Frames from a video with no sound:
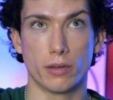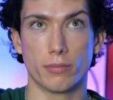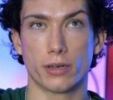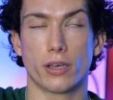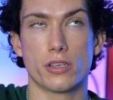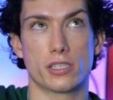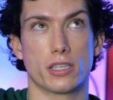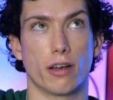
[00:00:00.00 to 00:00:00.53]

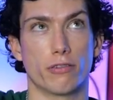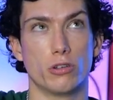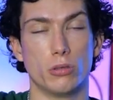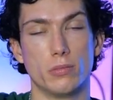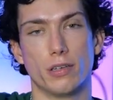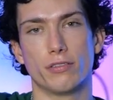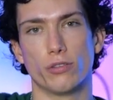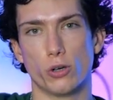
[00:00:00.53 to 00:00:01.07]
because stuff
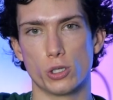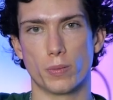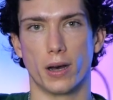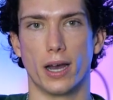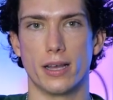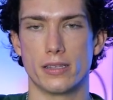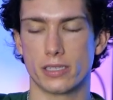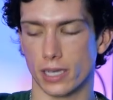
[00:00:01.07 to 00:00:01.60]
normally falls
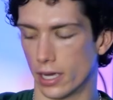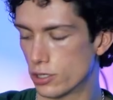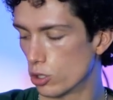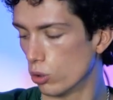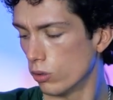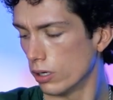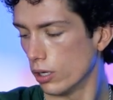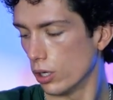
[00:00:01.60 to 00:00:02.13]
behind
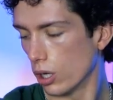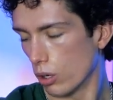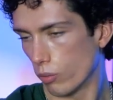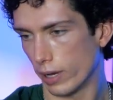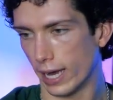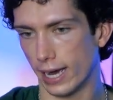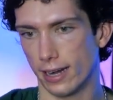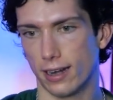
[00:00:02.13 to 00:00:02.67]
schedule,
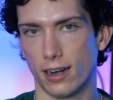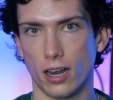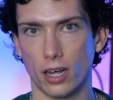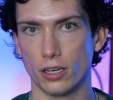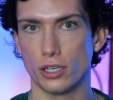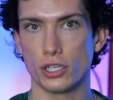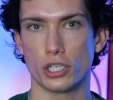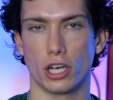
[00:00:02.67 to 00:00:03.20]
we had
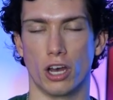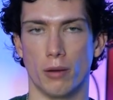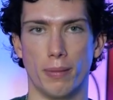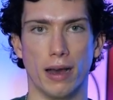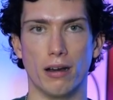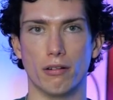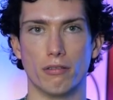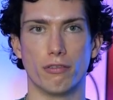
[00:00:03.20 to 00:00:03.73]
lunch
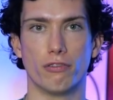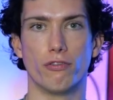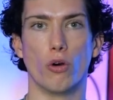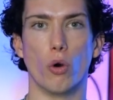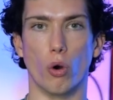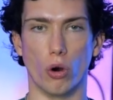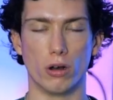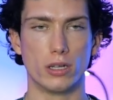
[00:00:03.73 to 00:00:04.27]
about
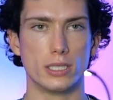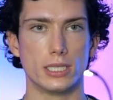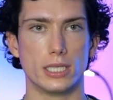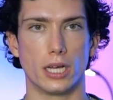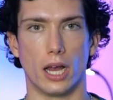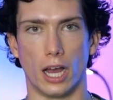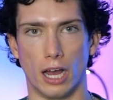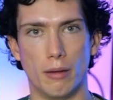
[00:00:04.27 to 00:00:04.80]
4.
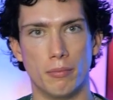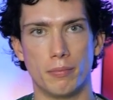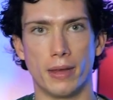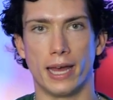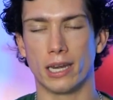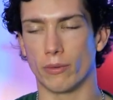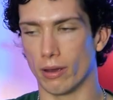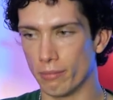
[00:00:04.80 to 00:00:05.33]
But
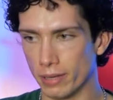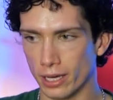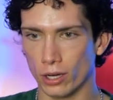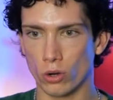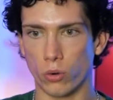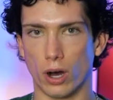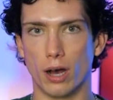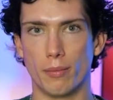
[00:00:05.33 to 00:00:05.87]
anyway, me
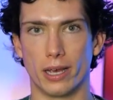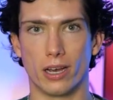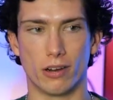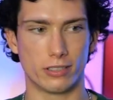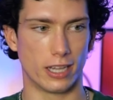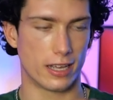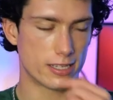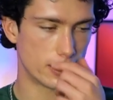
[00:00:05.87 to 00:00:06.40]
and Kwame,
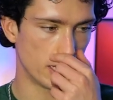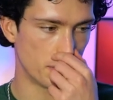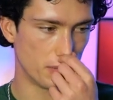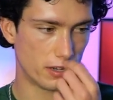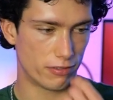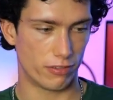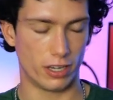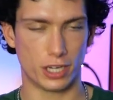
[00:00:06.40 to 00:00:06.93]
after that scene,
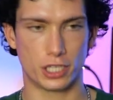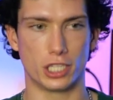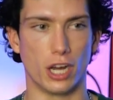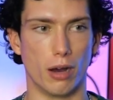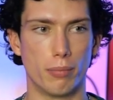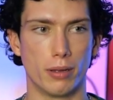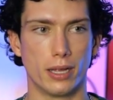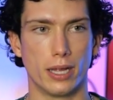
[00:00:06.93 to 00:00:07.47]
we'd finished
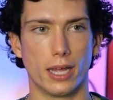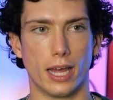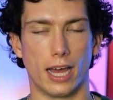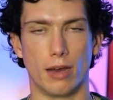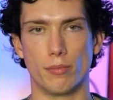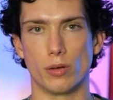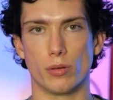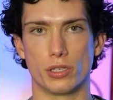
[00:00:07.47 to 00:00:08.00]
up
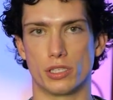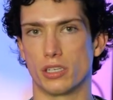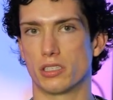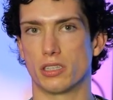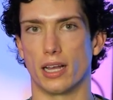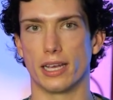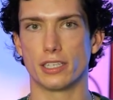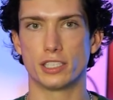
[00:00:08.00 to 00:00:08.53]
and we was
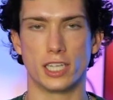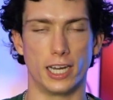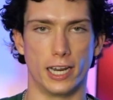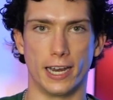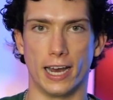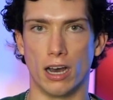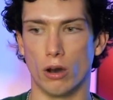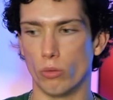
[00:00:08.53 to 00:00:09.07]
just like
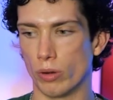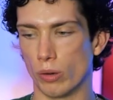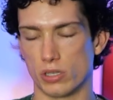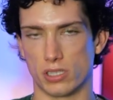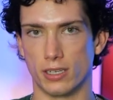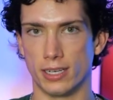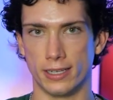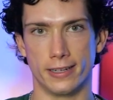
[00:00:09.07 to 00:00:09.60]
chilling out. We
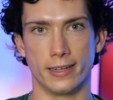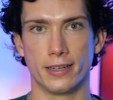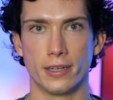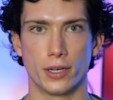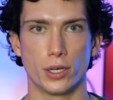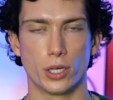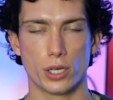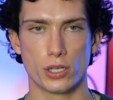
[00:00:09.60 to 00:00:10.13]
wasn't needed.
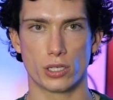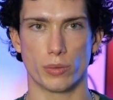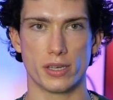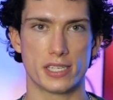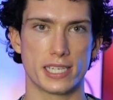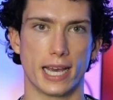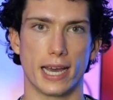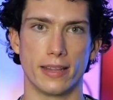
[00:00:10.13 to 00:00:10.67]
So we
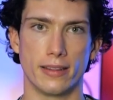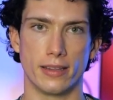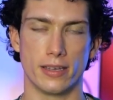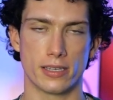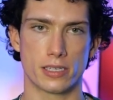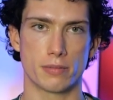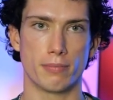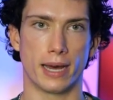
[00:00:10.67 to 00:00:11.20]
sat in
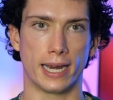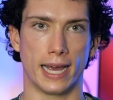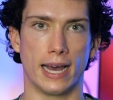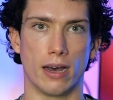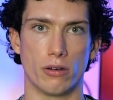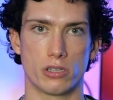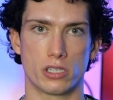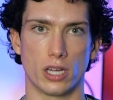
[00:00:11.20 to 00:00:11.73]
this manor
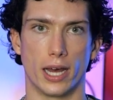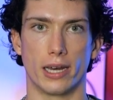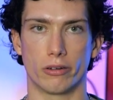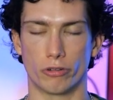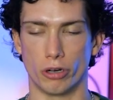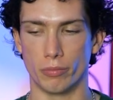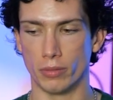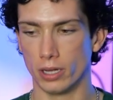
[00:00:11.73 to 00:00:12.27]
house
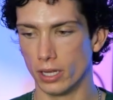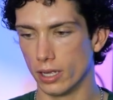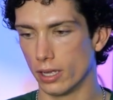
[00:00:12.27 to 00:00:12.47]
dining room